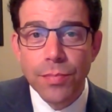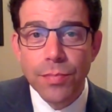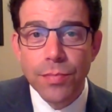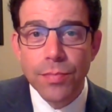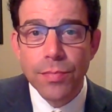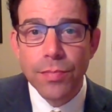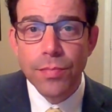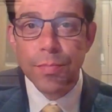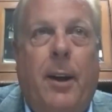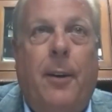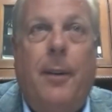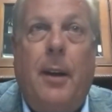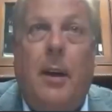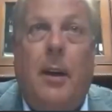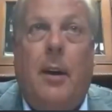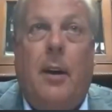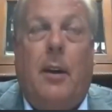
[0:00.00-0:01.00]

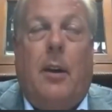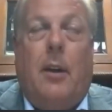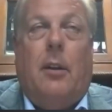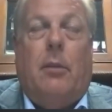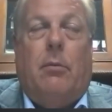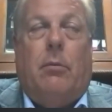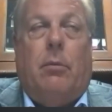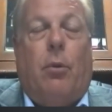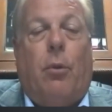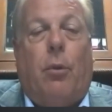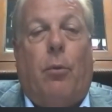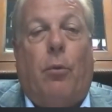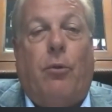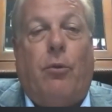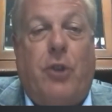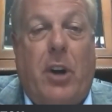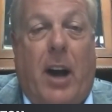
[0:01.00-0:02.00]
Well,
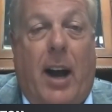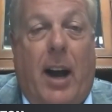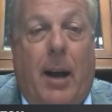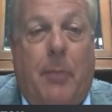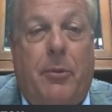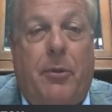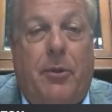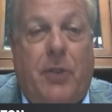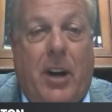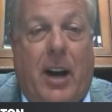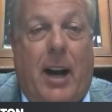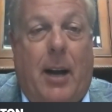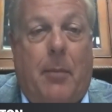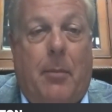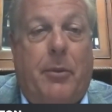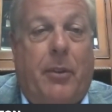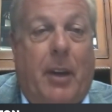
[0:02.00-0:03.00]
Lord, jobs,
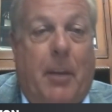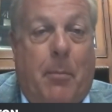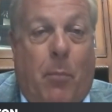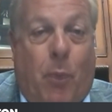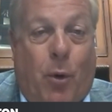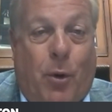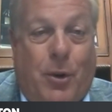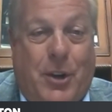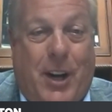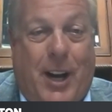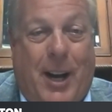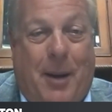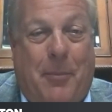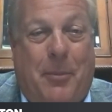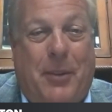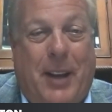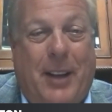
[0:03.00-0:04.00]
jobs, and more
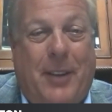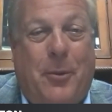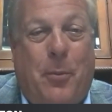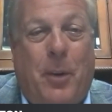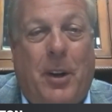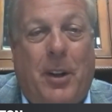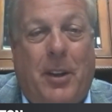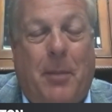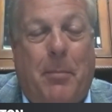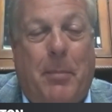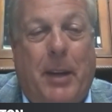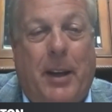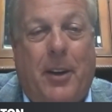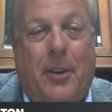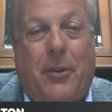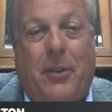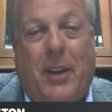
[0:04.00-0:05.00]
jobs. That's one of the
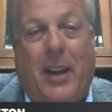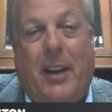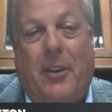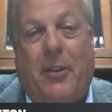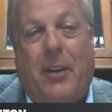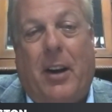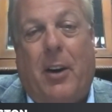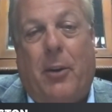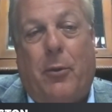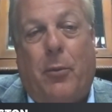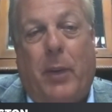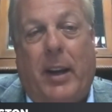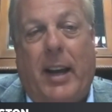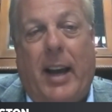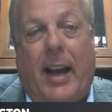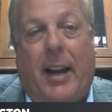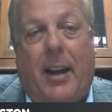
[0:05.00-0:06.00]
biggest things. There is we
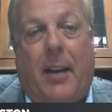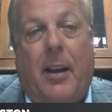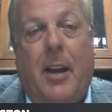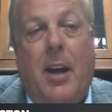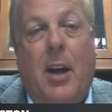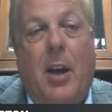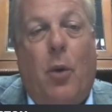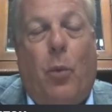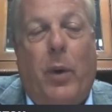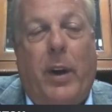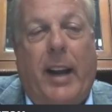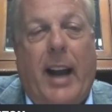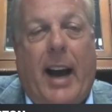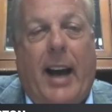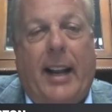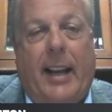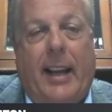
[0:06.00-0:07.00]
gotta we
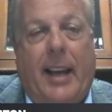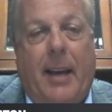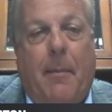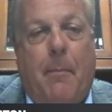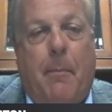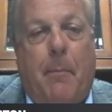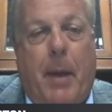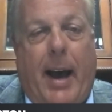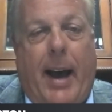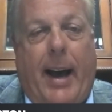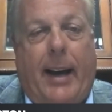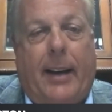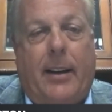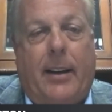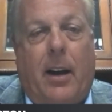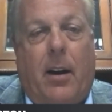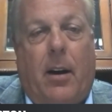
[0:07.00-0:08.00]
gotta get
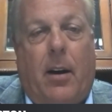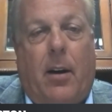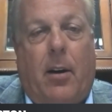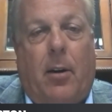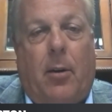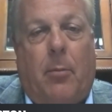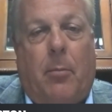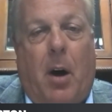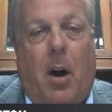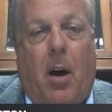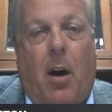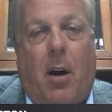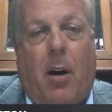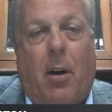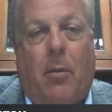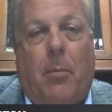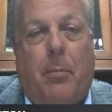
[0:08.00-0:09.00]
back um,
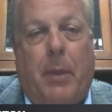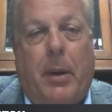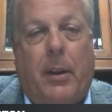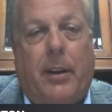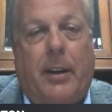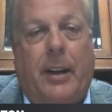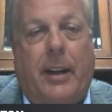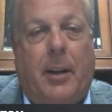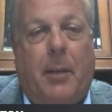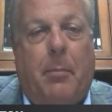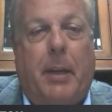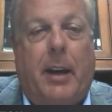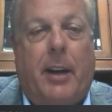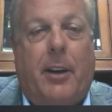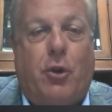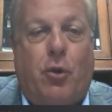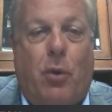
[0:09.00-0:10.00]
our ability to
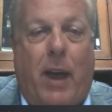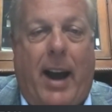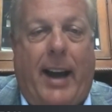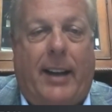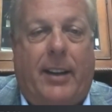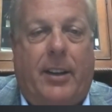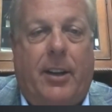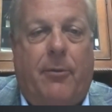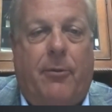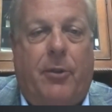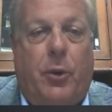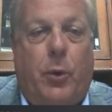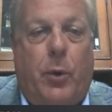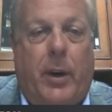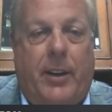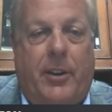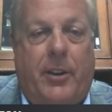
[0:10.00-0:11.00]
be attractive
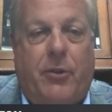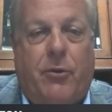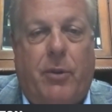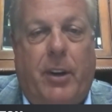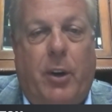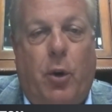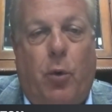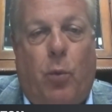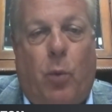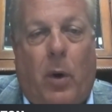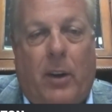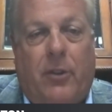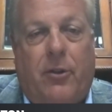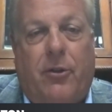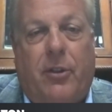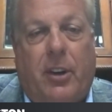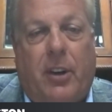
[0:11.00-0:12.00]
to industry who
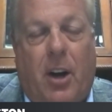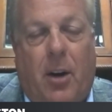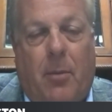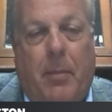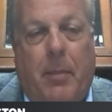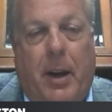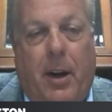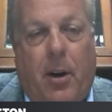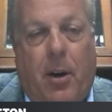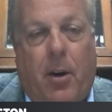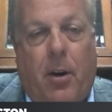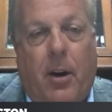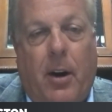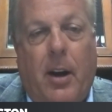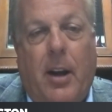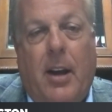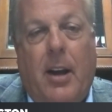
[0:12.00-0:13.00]
wants to come
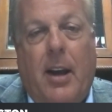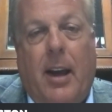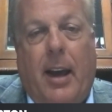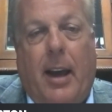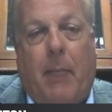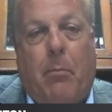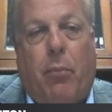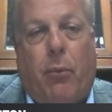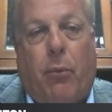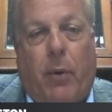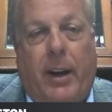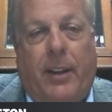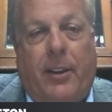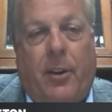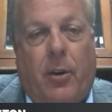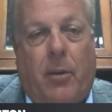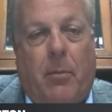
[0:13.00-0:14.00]
here and
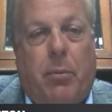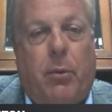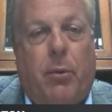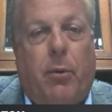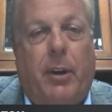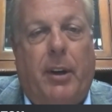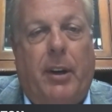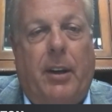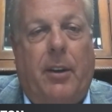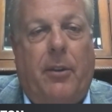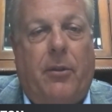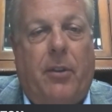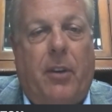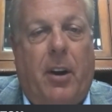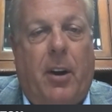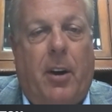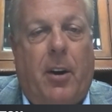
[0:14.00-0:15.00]
bring their
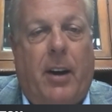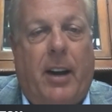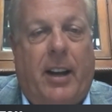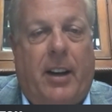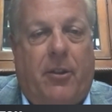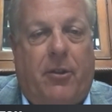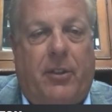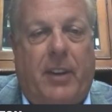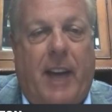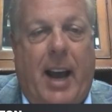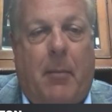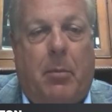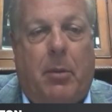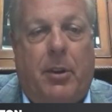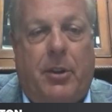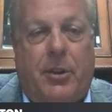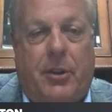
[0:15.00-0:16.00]
employees here and
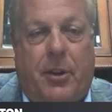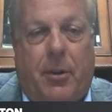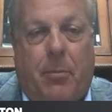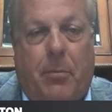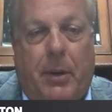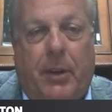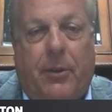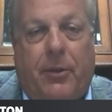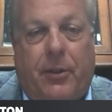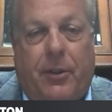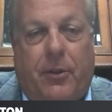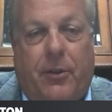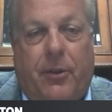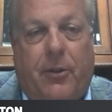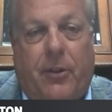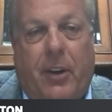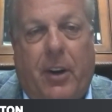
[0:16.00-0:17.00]
establish their
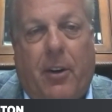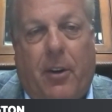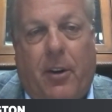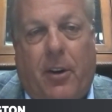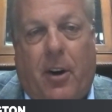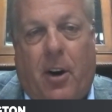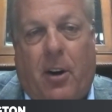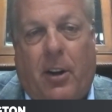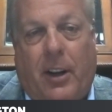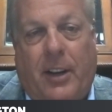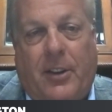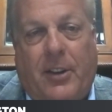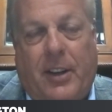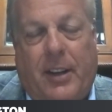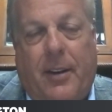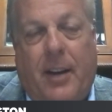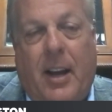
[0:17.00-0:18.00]
businesses here in
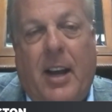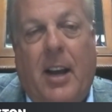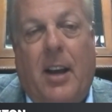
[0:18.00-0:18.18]
Arlington.